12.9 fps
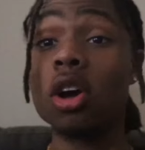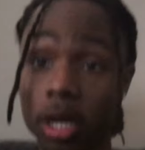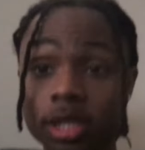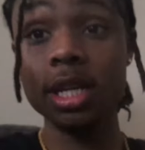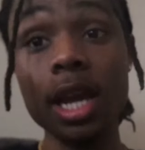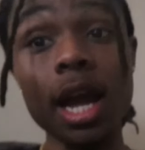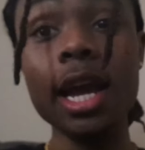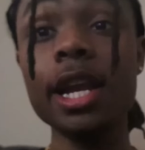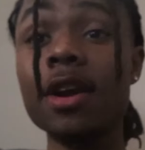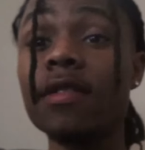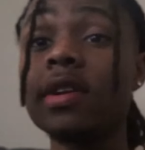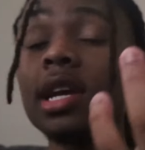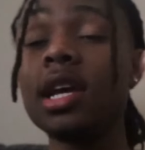y'all can say I ain't
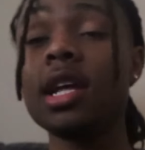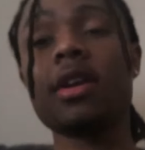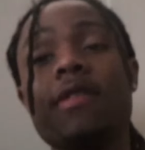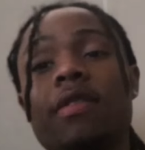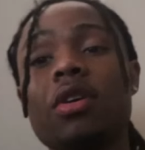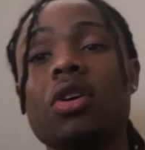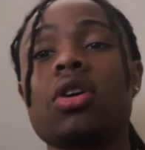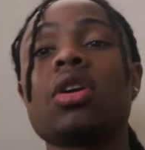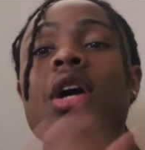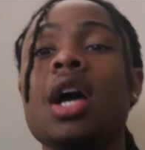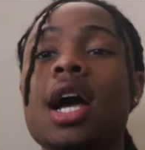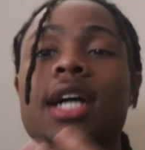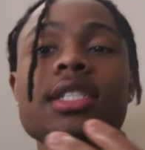never did nothing for y'all.
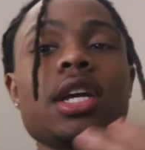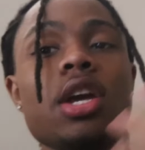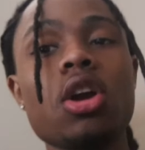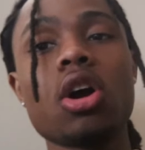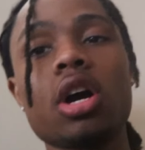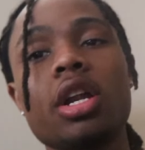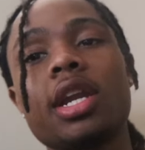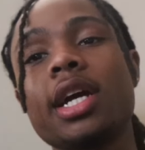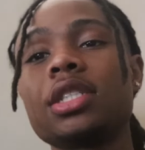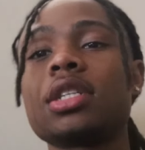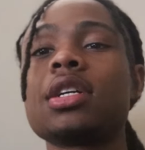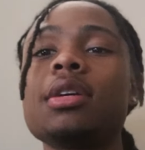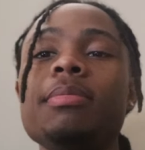I just got y'all a nice
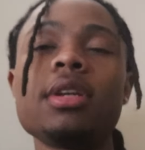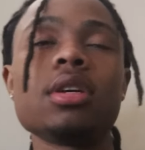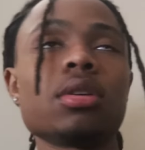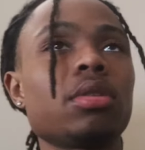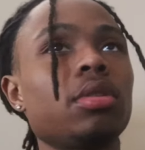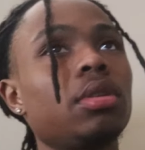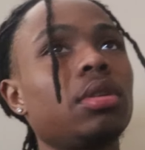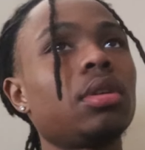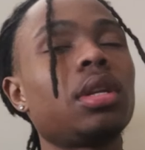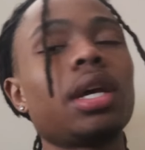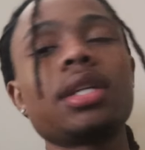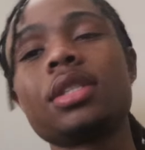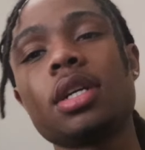cooking meal.
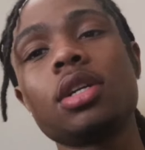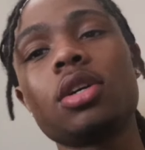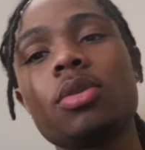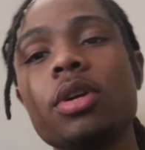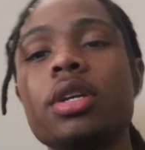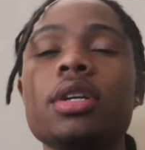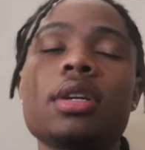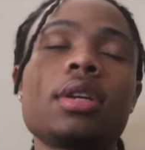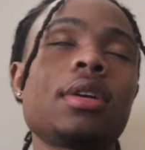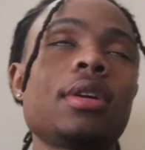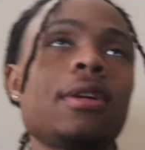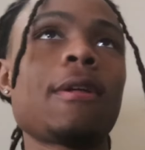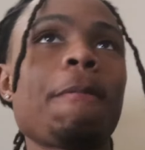I just got done working.
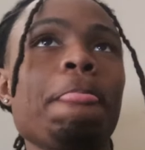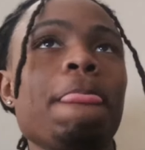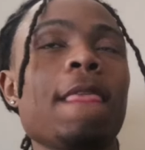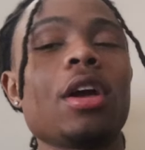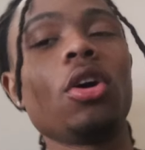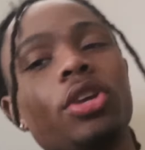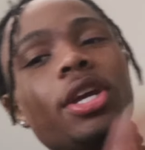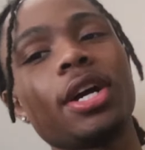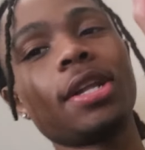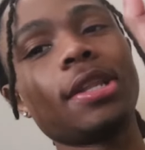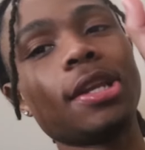Don't y'all